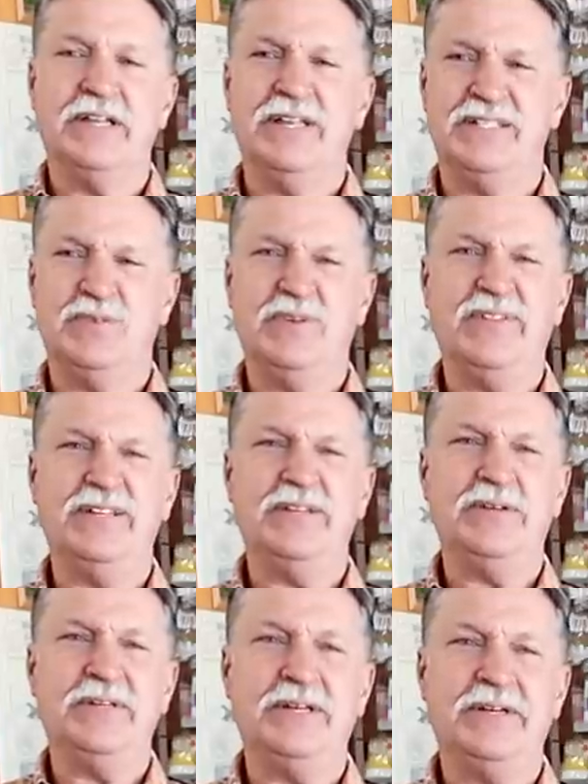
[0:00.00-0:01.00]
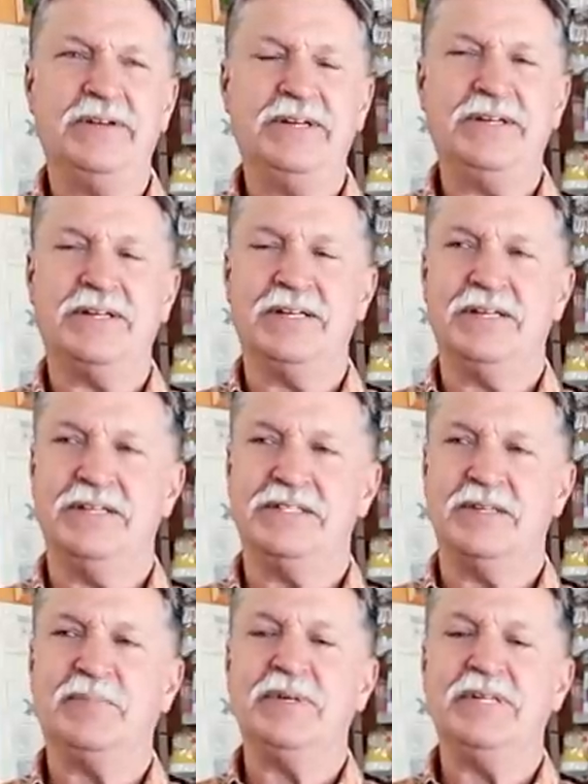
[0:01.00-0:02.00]
He said, what are they doing down here? He
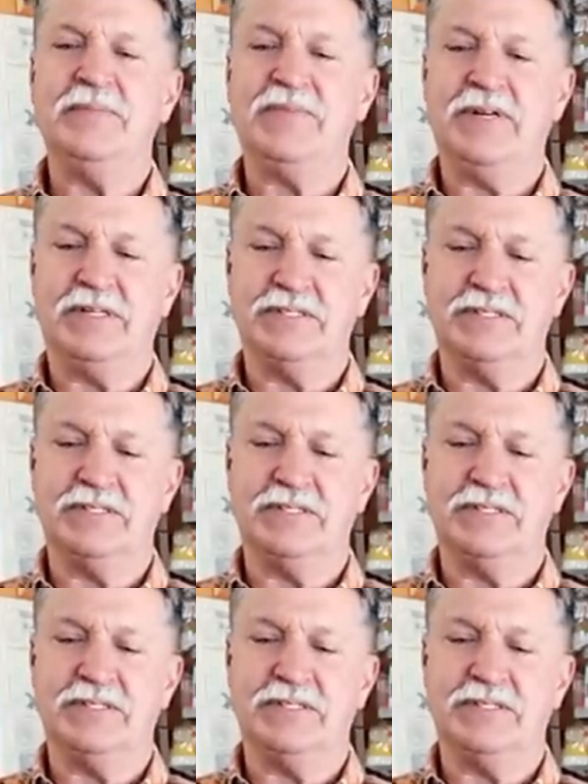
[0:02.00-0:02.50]
said, pull up there.